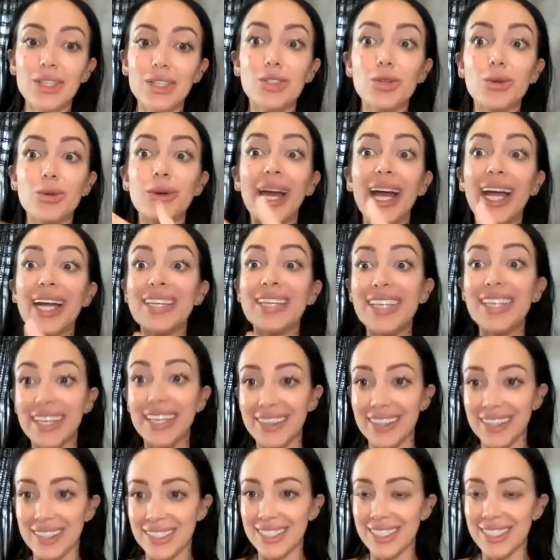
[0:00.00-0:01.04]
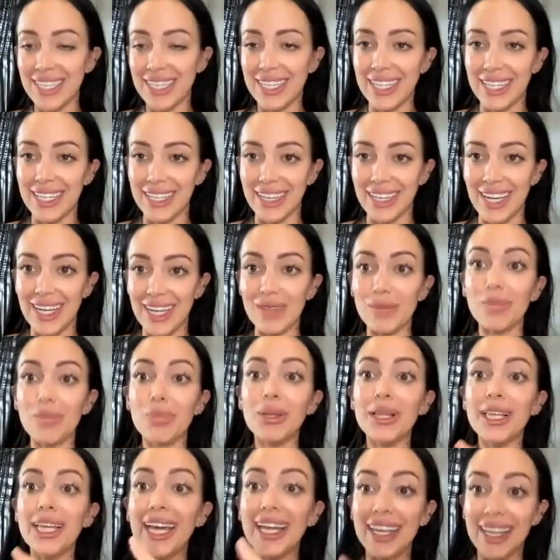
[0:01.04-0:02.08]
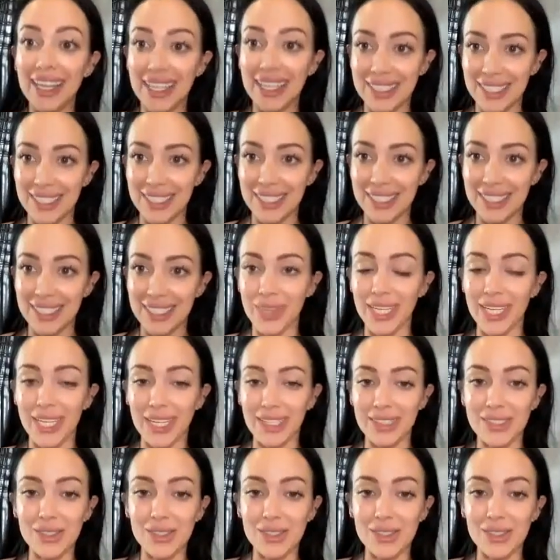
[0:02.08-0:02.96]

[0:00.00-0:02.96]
directing the scene and planning something.